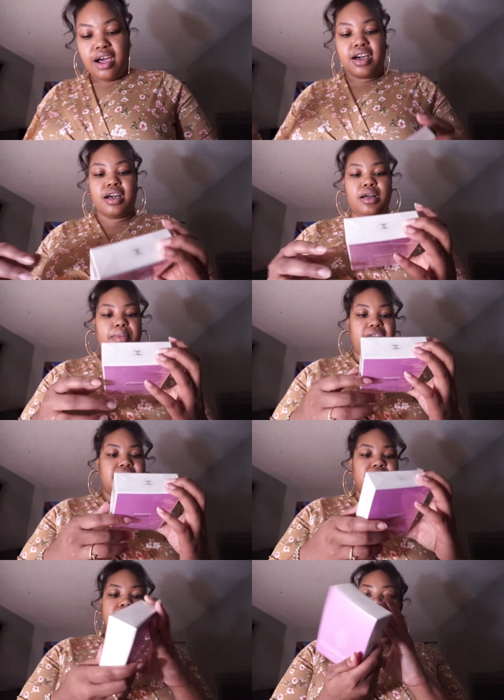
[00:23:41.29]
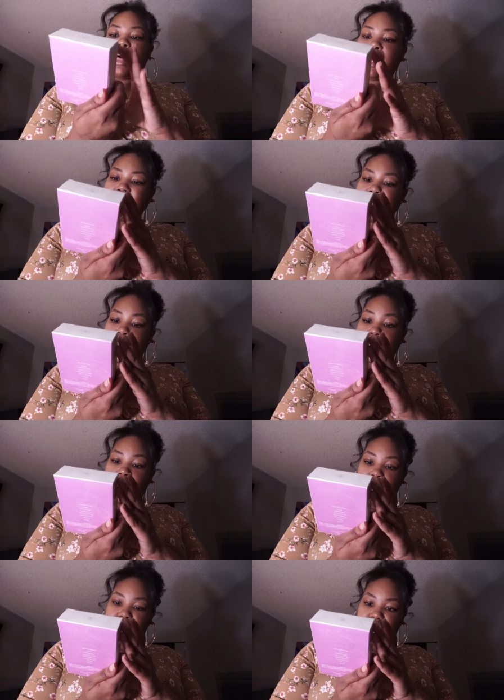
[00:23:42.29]
Um, and then the last thing I
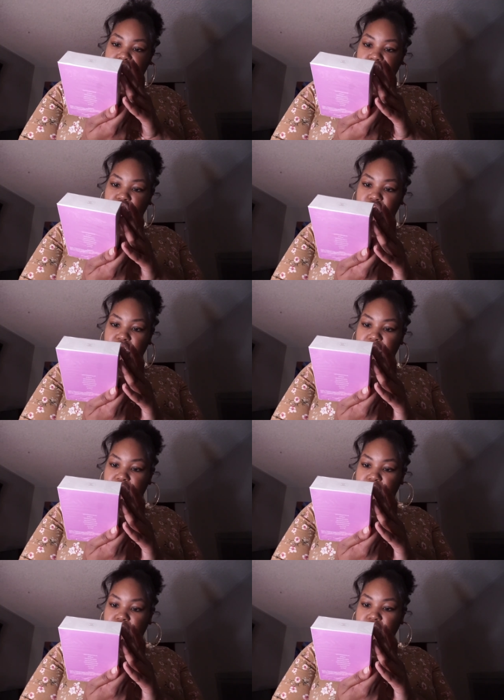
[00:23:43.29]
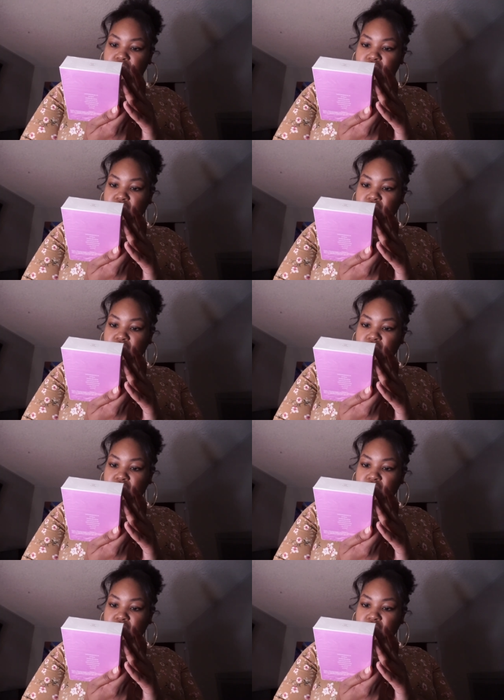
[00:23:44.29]
got was the Chanel